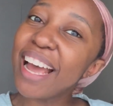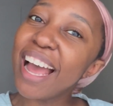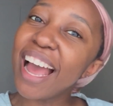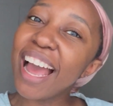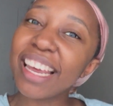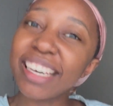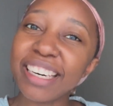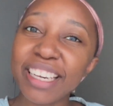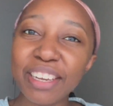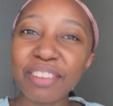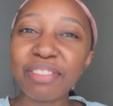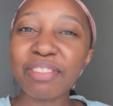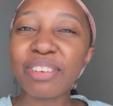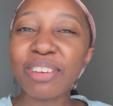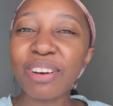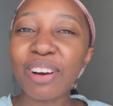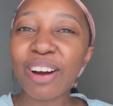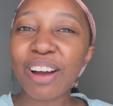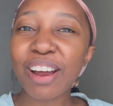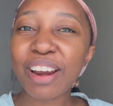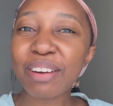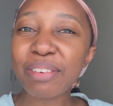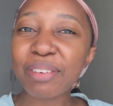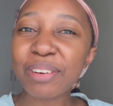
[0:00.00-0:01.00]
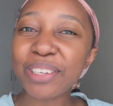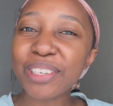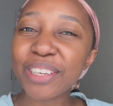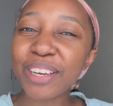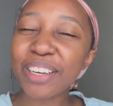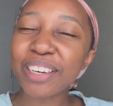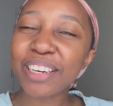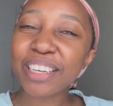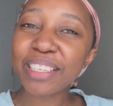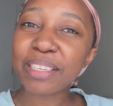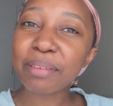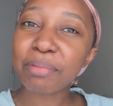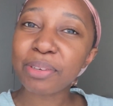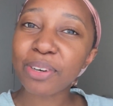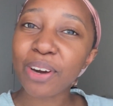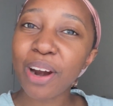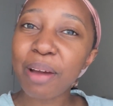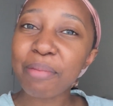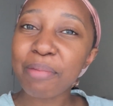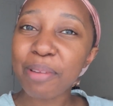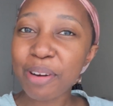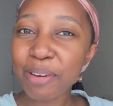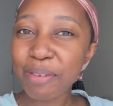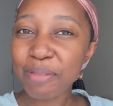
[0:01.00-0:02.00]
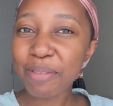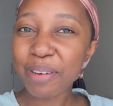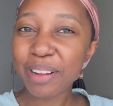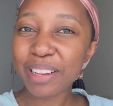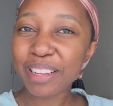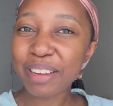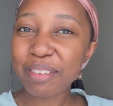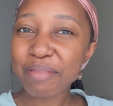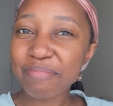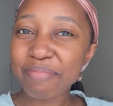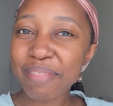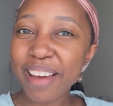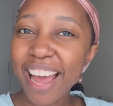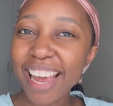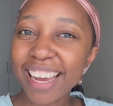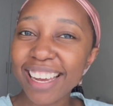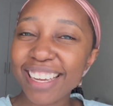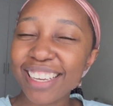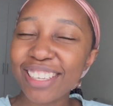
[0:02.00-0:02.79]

And if you are a returning subscriber, welcome back.